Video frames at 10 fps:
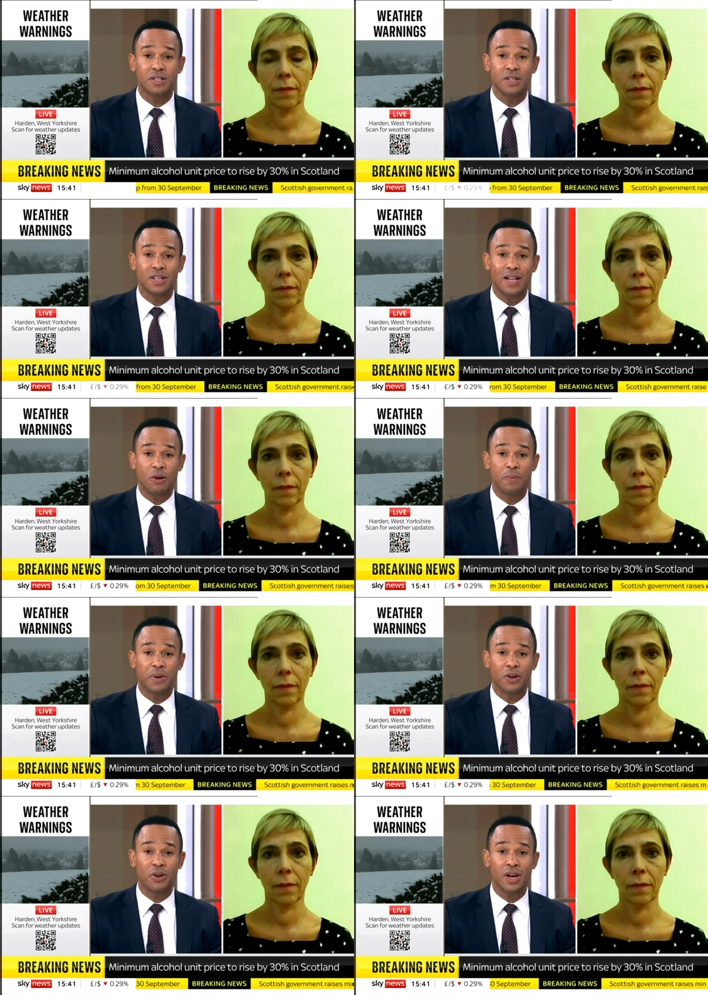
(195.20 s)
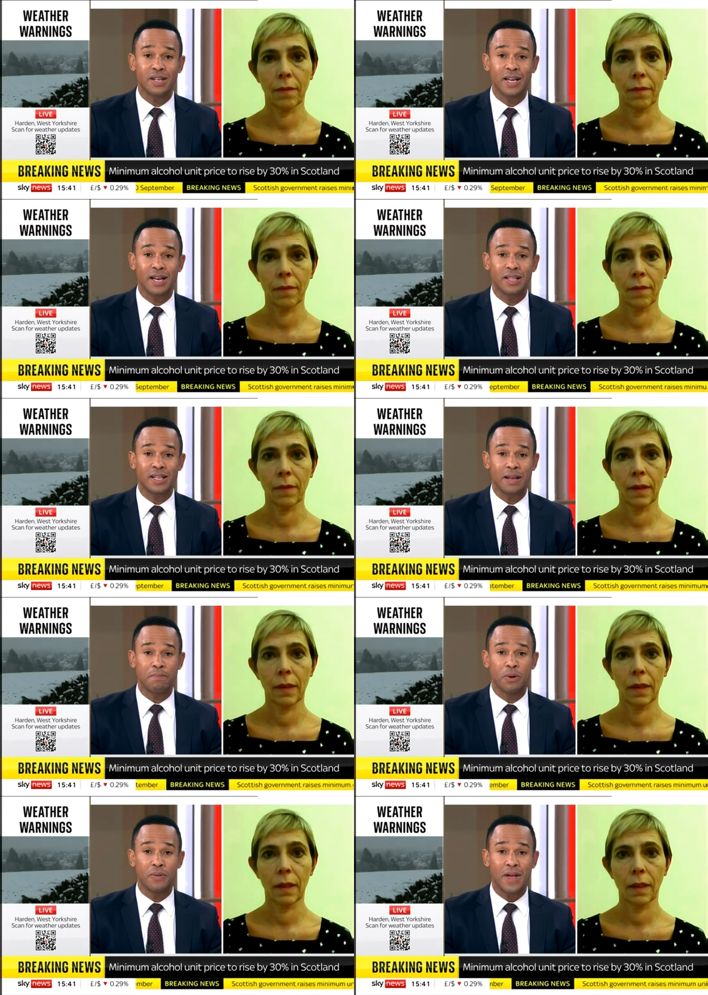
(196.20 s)
Speaker 1: you think that would be a good idea to then
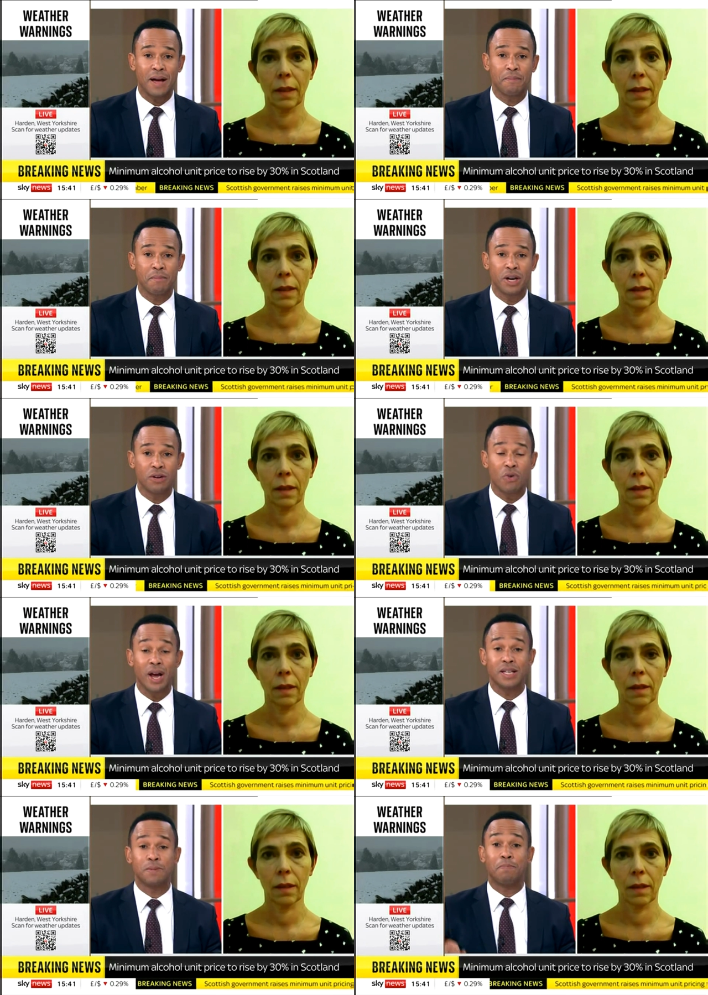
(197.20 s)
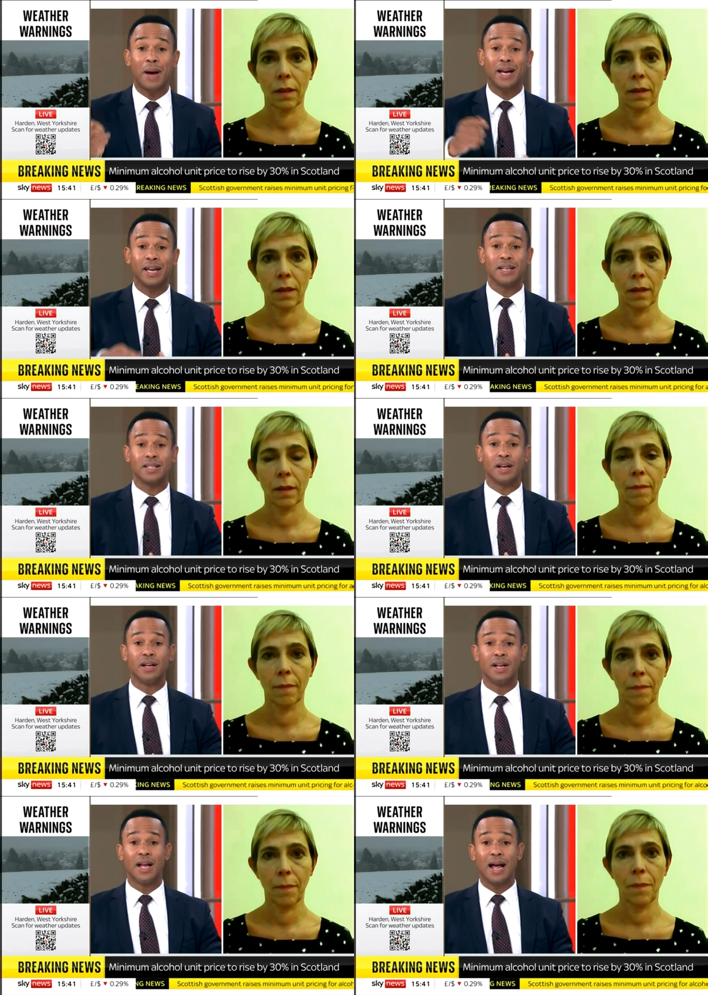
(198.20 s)
put that money raised back into
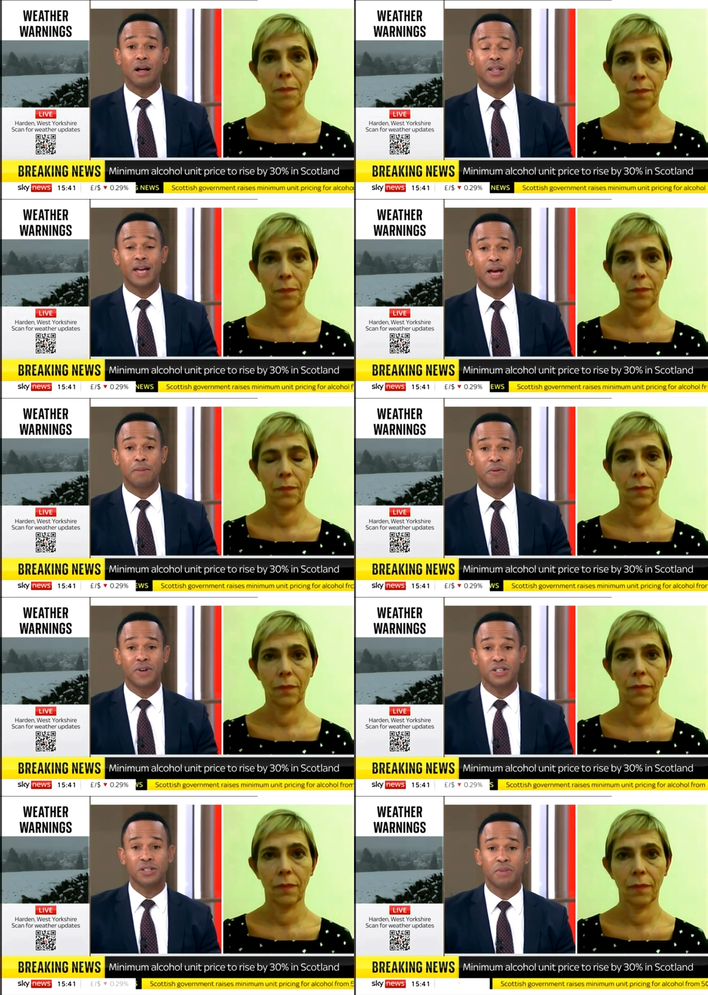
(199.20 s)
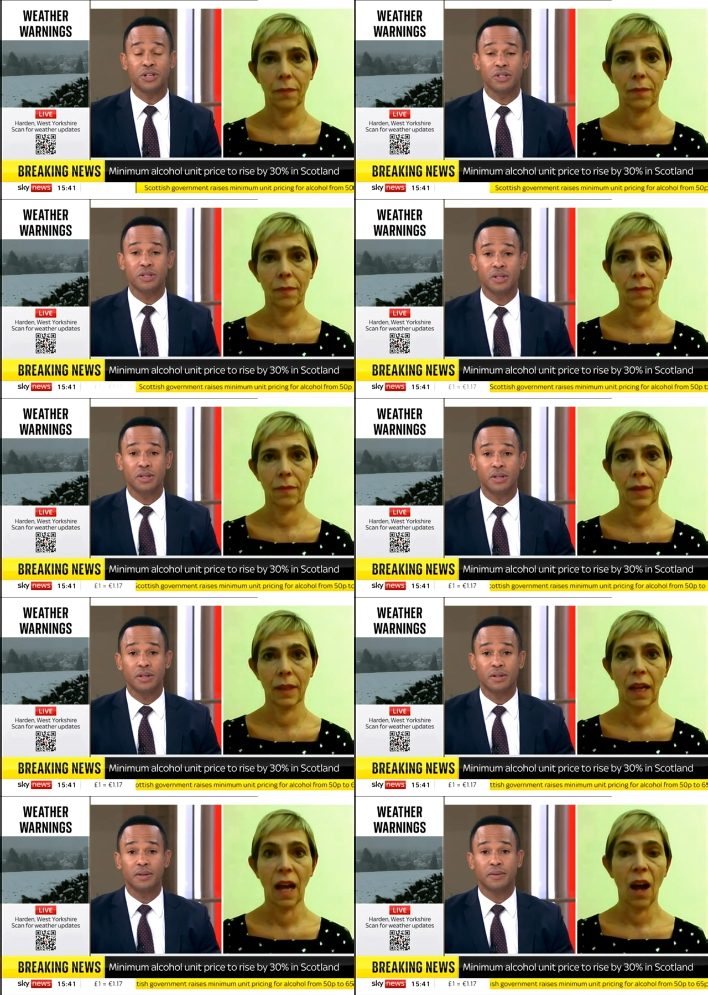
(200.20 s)
healthcare prevention measures?
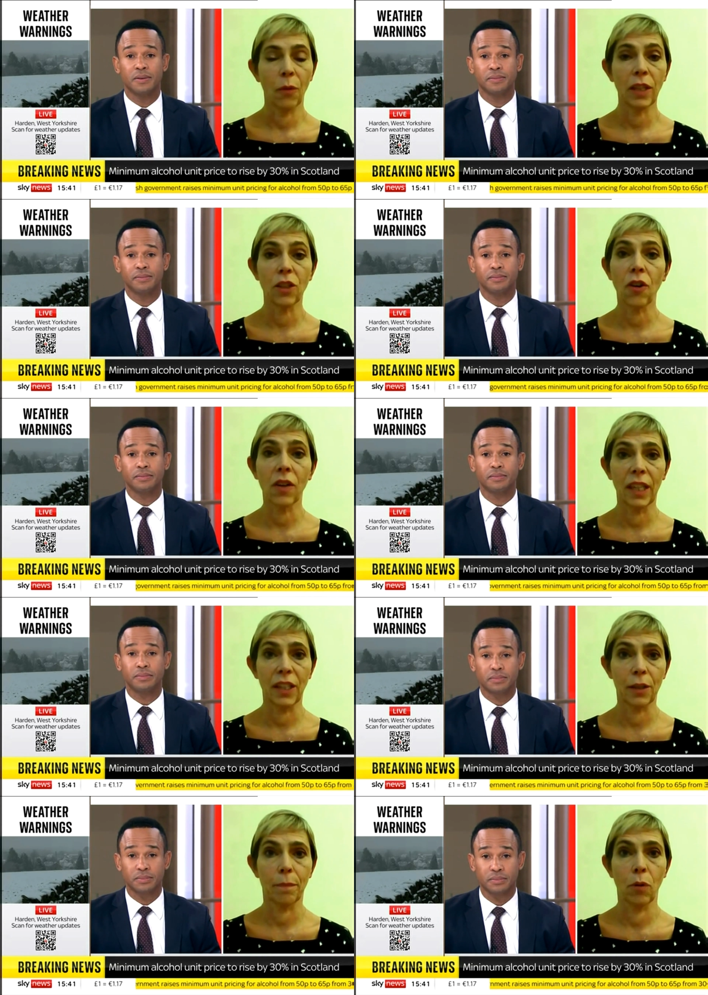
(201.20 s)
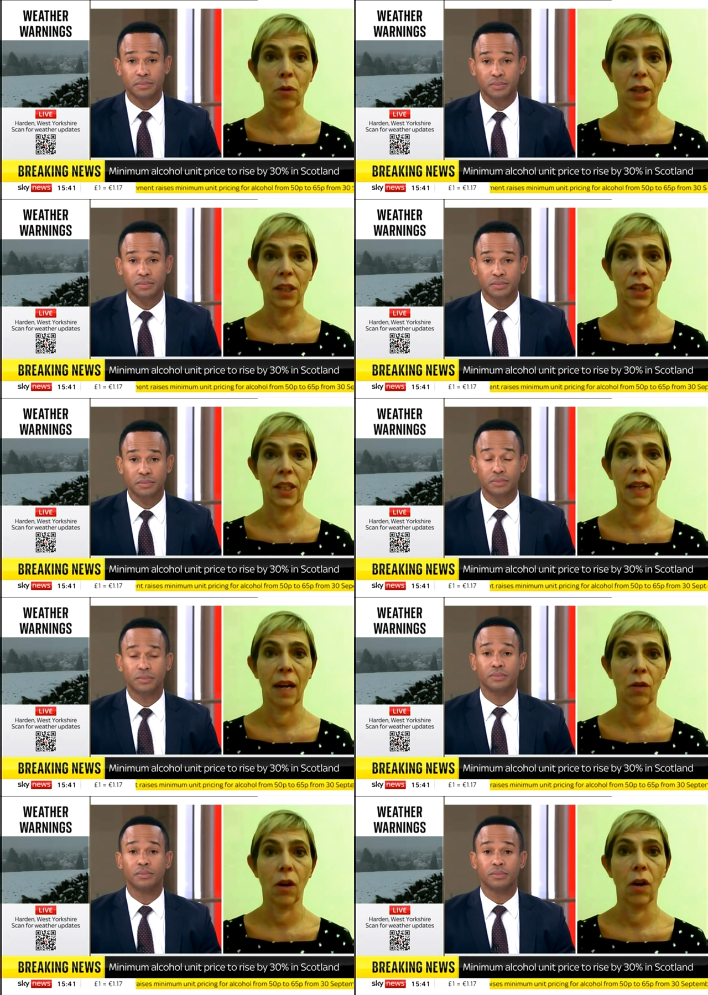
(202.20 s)
Speaker 2: We strongly support an
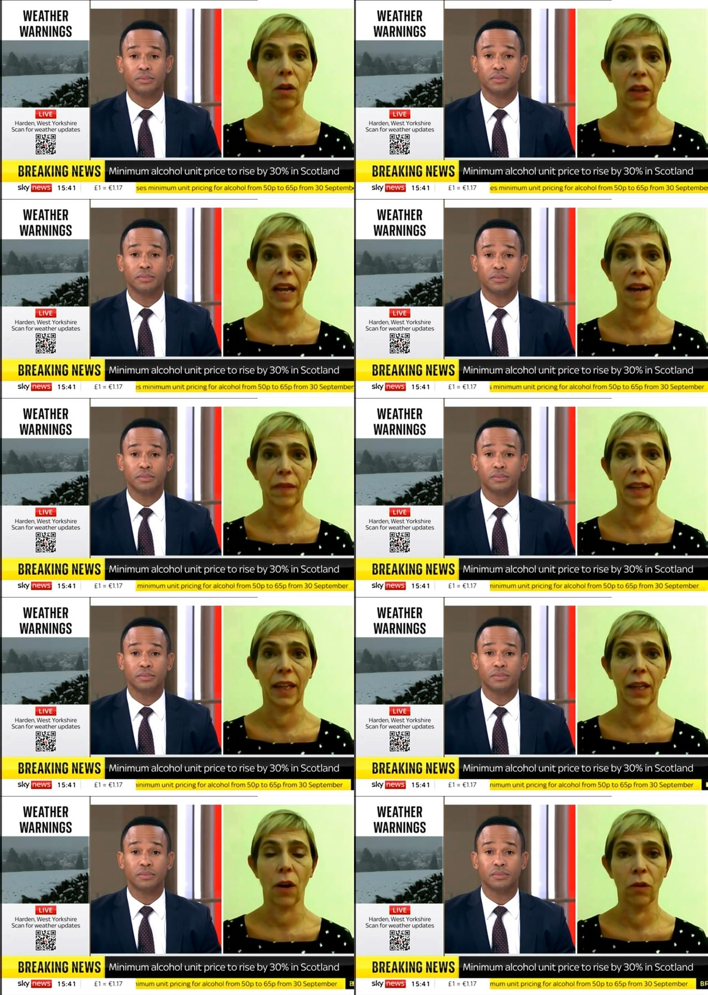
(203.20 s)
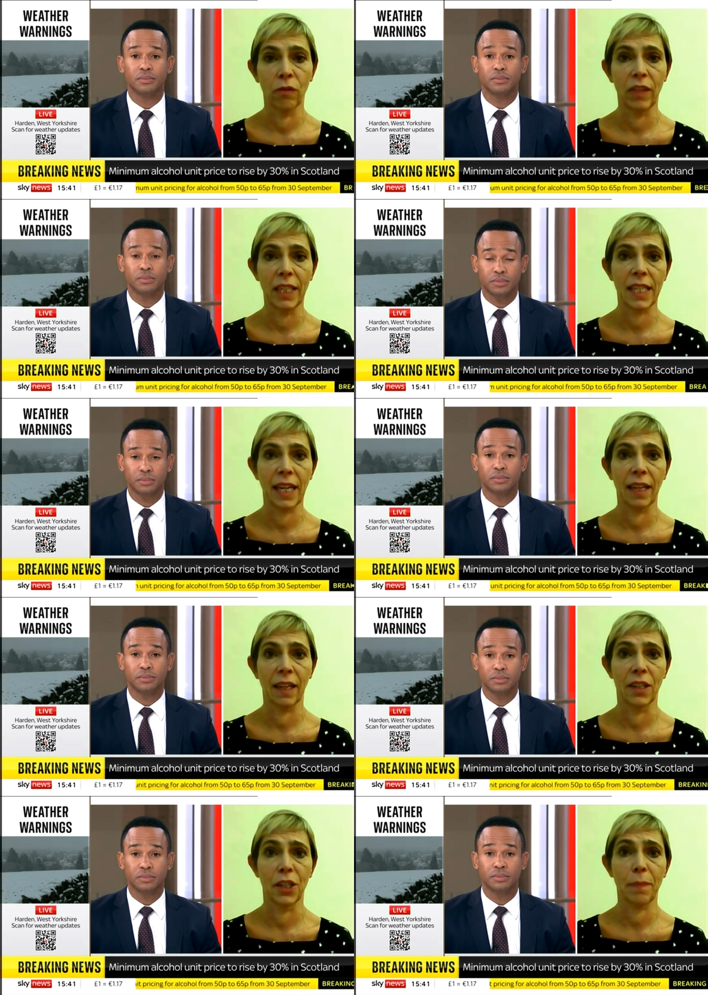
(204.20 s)
alcohol levy on
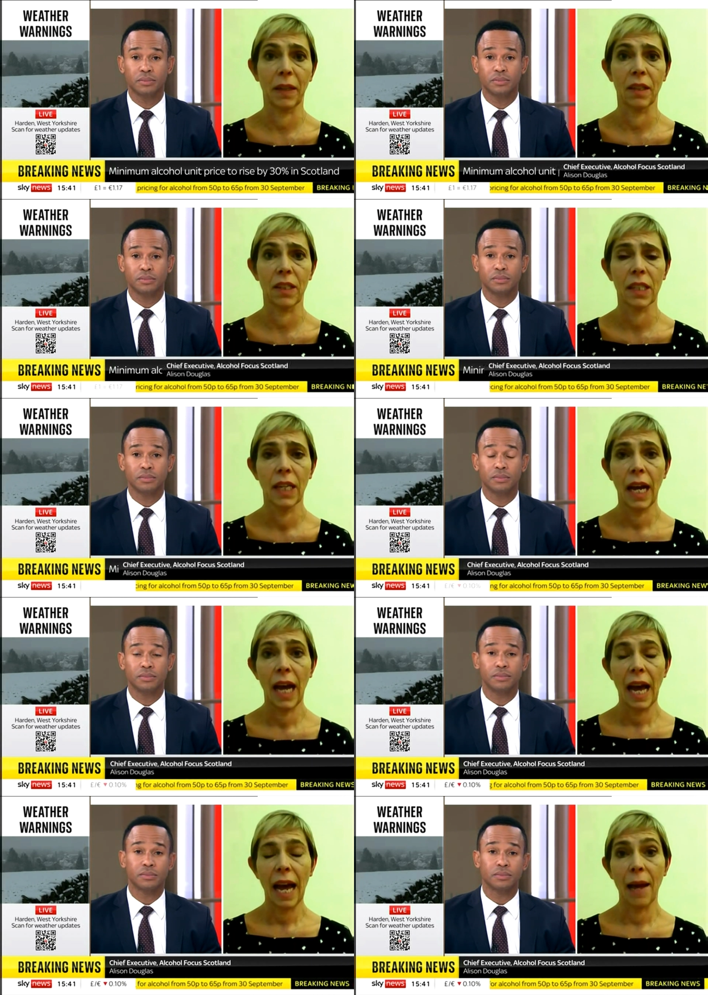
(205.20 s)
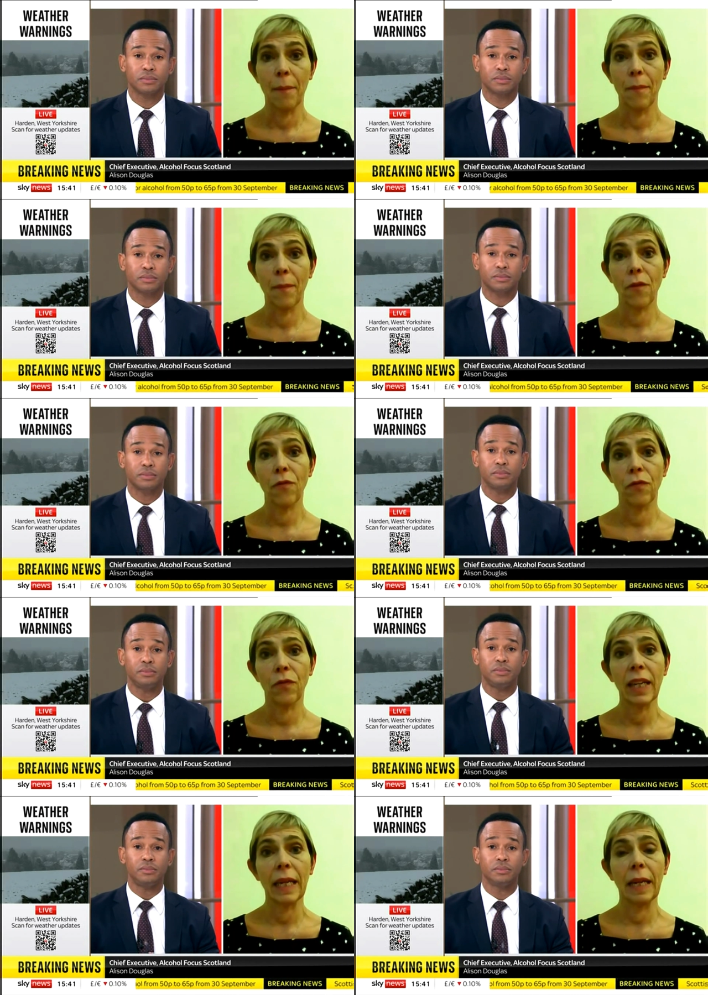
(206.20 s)
retailers because um, really,